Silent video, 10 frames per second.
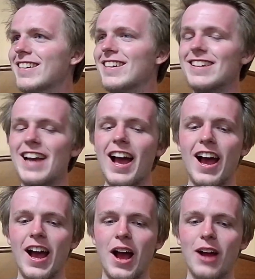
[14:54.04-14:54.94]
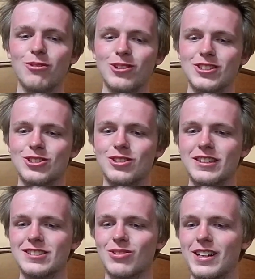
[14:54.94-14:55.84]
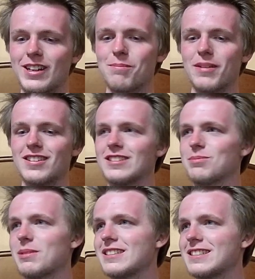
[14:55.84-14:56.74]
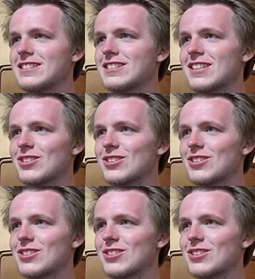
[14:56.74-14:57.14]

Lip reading: Yeah, I will too. I just want to get better at speaking in general.